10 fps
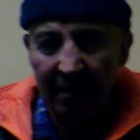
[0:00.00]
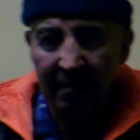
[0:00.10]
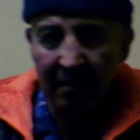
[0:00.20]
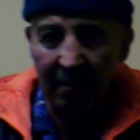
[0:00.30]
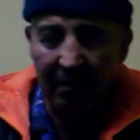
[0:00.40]

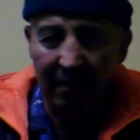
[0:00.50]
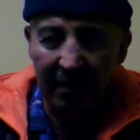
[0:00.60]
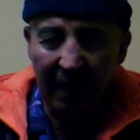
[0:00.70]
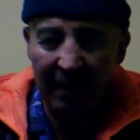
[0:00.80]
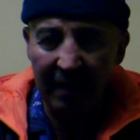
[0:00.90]
So
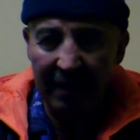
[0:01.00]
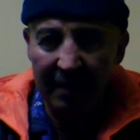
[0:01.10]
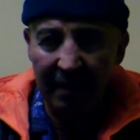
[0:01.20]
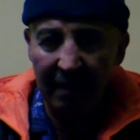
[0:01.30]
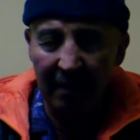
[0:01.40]
that's
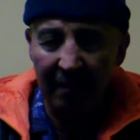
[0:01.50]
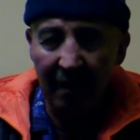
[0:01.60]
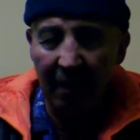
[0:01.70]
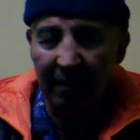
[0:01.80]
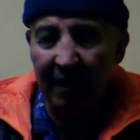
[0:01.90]
a
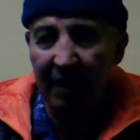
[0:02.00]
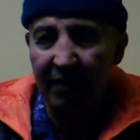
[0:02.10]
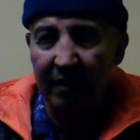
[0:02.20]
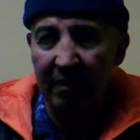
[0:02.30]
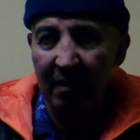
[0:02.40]
connotation.
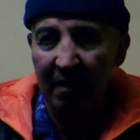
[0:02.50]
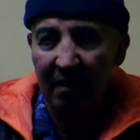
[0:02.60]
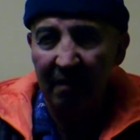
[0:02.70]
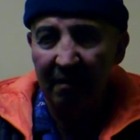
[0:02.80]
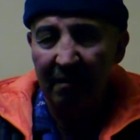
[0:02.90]

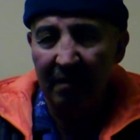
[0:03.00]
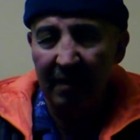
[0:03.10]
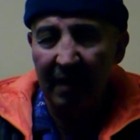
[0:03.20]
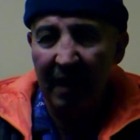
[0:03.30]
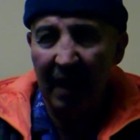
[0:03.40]

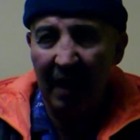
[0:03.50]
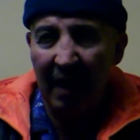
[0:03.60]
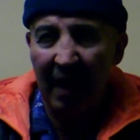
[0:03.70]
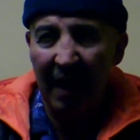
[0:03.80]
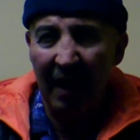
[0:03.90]
The
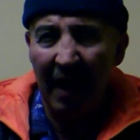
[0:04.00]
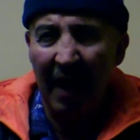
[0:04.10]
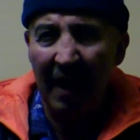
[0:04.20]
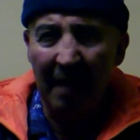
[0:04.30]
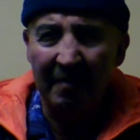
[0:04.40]

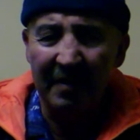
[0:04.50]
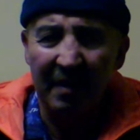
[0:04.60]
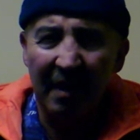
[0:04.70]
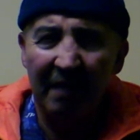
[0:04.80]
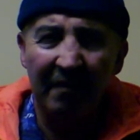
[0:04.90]
Arabs,
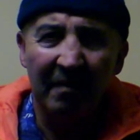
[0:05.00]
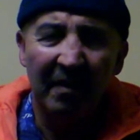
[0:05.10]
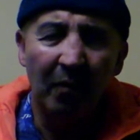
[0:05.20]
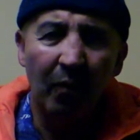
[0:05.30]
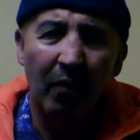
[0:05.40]
the
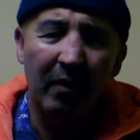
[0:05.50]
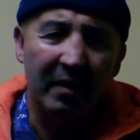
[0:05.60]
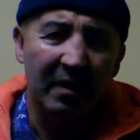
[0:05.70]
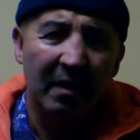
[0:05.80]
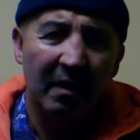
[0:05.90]
words,
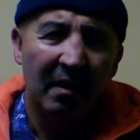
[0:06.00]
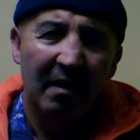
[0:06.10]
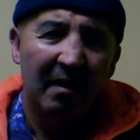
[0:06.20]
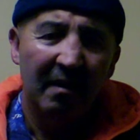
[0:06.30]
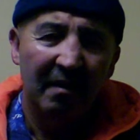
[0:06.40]

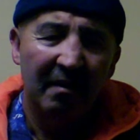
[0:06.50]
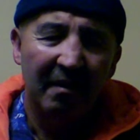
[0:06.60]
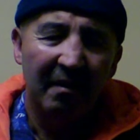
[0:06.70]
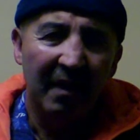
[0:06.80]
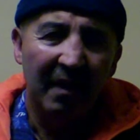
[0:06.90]

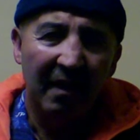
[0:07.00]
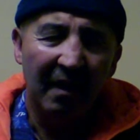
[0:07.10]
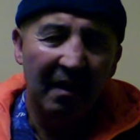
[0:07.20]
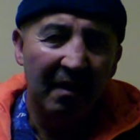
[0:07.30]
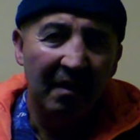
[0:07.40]
they
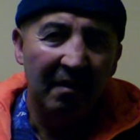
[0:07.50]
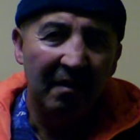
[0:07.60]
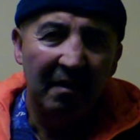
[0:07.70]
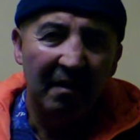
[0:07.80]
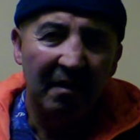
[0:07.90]

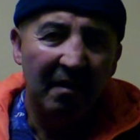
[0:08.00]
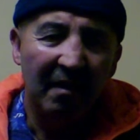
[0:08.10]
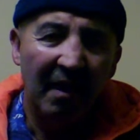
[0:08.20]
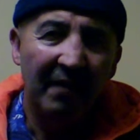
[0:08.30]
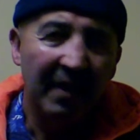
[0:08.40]

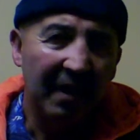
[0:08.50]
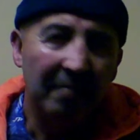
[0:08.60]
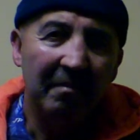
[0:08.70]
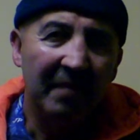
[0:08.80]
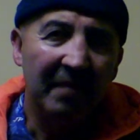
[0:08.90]

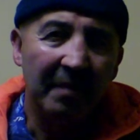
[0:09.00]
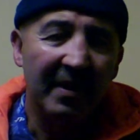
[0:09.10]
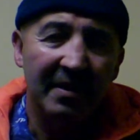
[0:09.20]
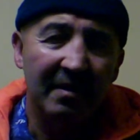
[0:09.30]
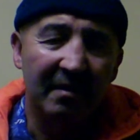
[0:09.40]
everything
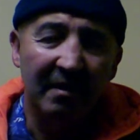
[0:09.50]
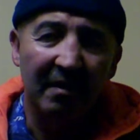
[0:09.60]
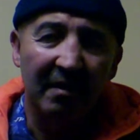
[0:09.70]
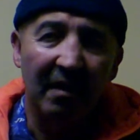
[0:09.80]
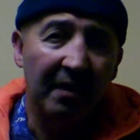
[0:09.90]
depends on the
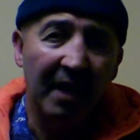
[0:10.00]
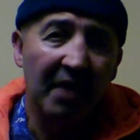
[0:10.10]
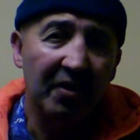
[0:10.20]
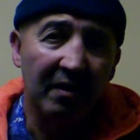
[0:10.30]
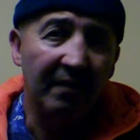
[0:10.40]

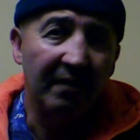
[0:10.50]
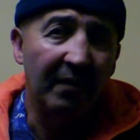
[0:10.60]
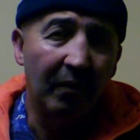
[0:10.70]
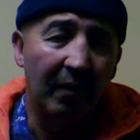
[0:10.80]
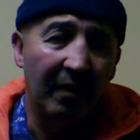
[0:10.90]
connotation of the
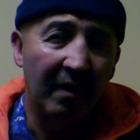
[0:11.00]
word.